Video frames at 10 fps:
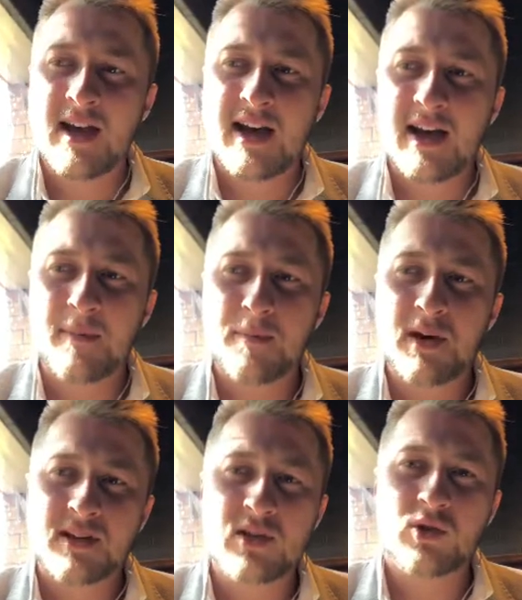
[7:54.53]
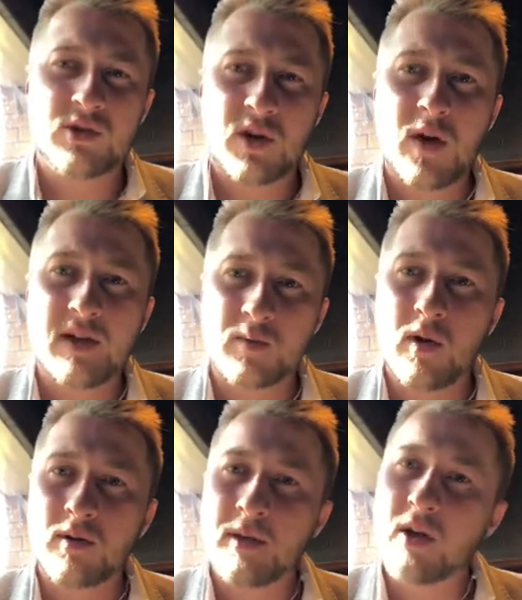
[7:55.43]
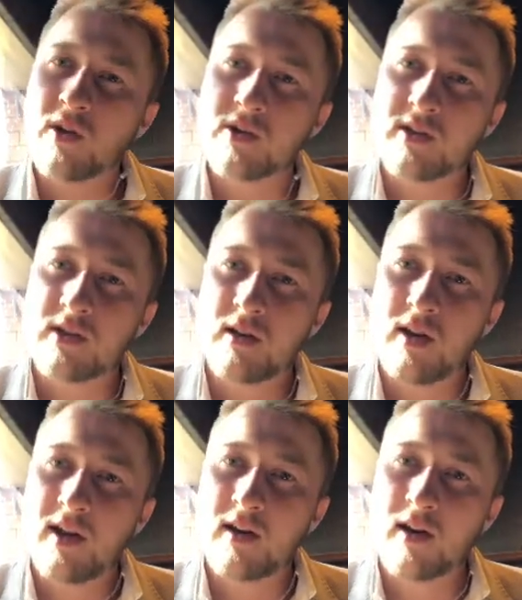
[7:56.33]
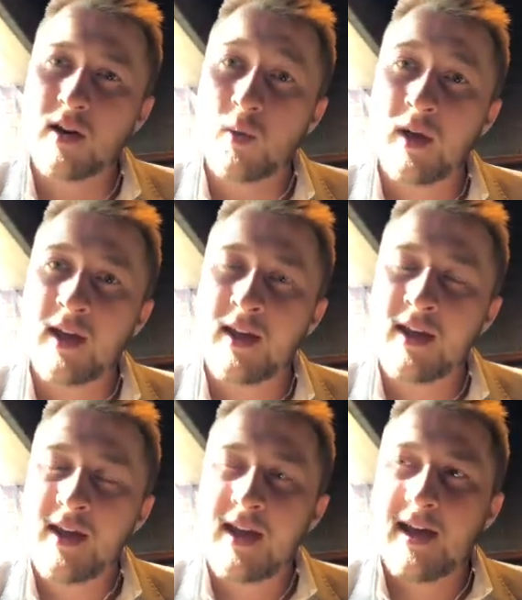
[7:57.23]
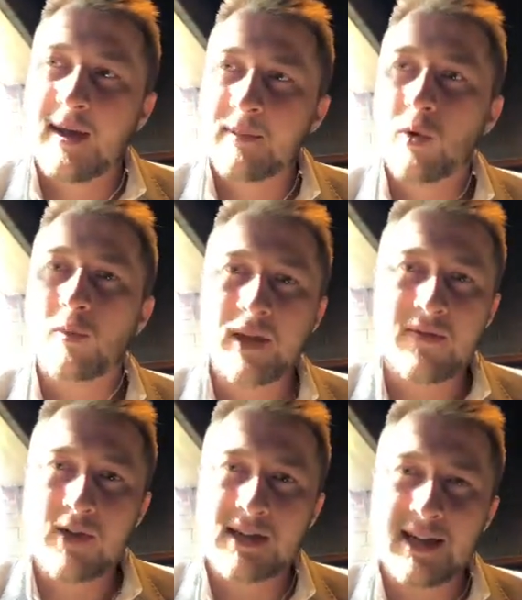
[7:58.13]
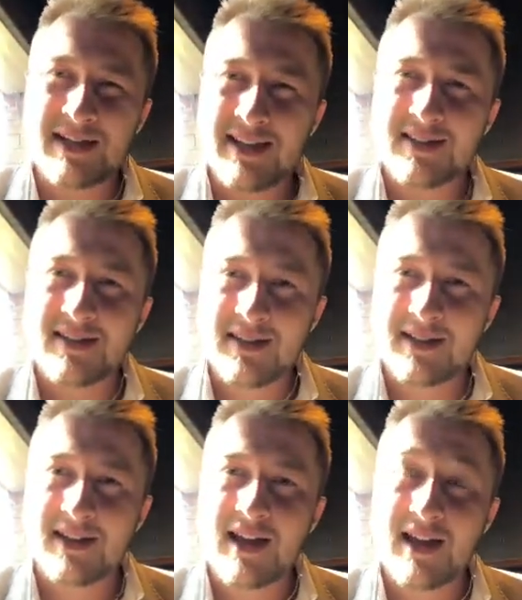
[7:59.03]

But it's just good to know as well, to be conscious and aware. There will be first aid tents and things like that,